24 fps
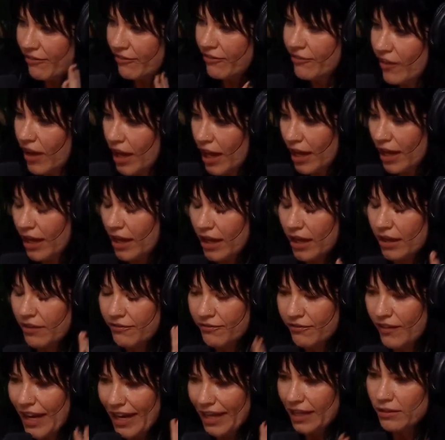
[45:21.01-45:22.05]

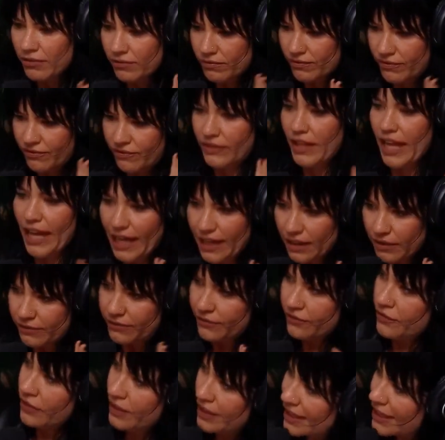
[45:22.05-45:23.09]
fight, flight,
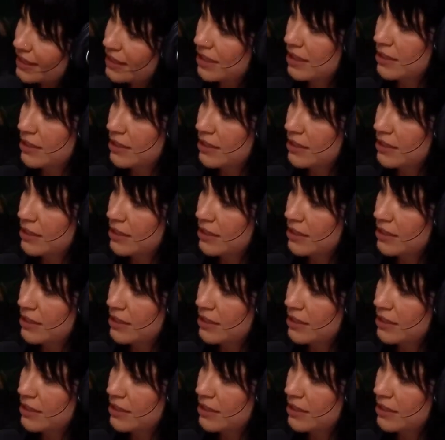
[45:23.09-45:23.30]
freeze